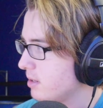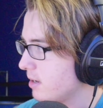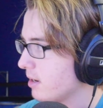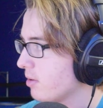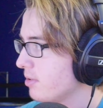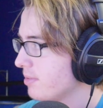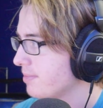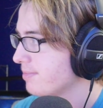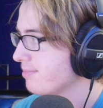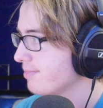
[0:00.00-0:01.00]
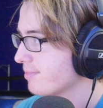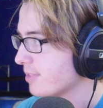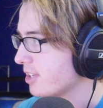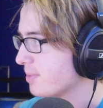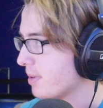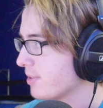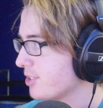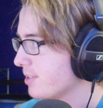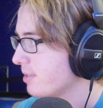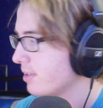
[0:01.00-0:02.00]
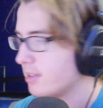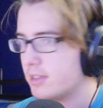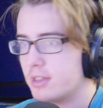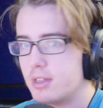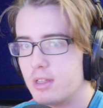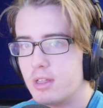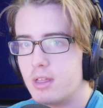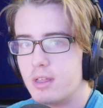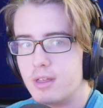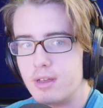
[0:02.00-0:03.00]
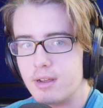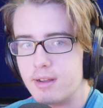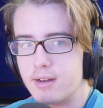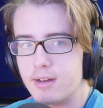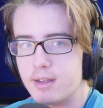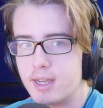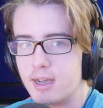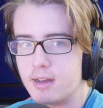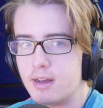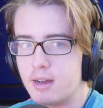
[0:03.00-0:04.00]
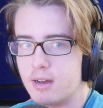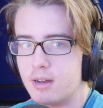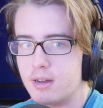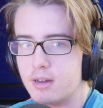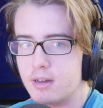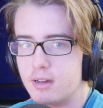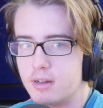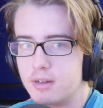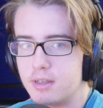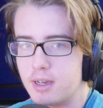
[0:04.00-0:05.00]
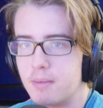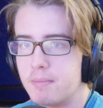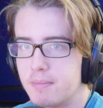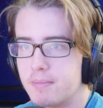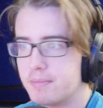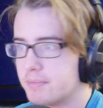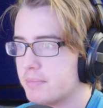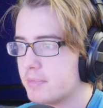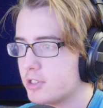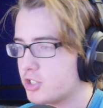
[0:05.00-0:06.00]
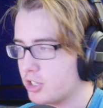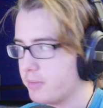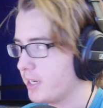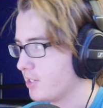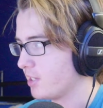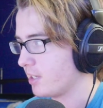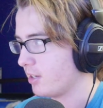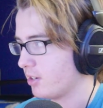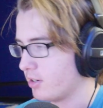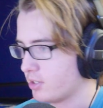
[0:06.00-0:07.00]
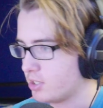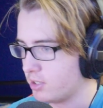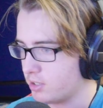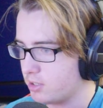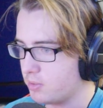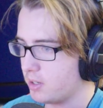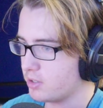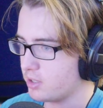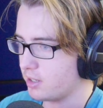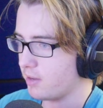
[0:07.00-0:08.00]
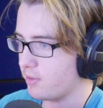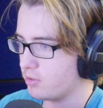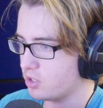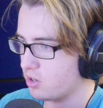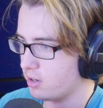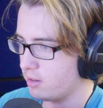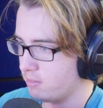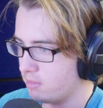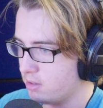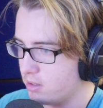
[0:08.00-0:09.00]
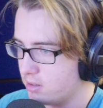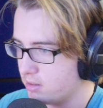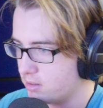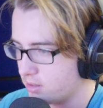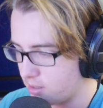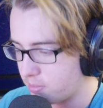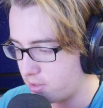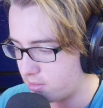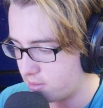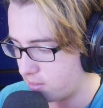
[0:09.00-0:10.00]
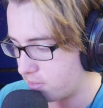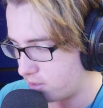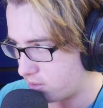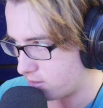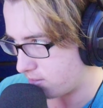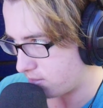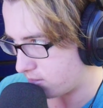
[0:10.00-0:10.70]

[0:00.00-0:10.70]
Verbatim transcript: There you go. Pretty much it and uh, yeah uh, yeah streaming is like encouraged on this as well so like if you stream please like please stream